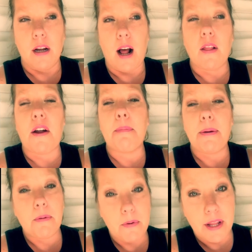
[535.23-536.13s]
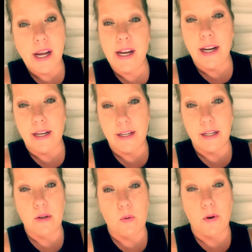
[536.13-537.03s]
A lot of people with eating
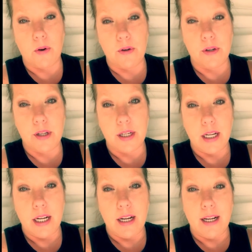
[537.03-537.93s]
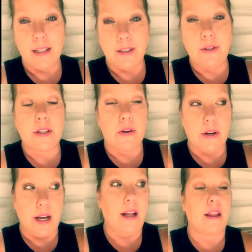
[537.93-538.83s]
disorders lose their
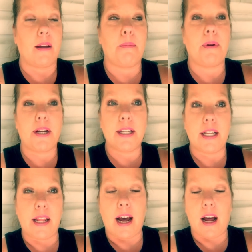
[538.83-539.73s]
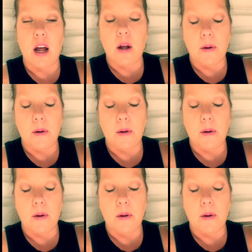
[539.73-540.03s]
teeth because of that.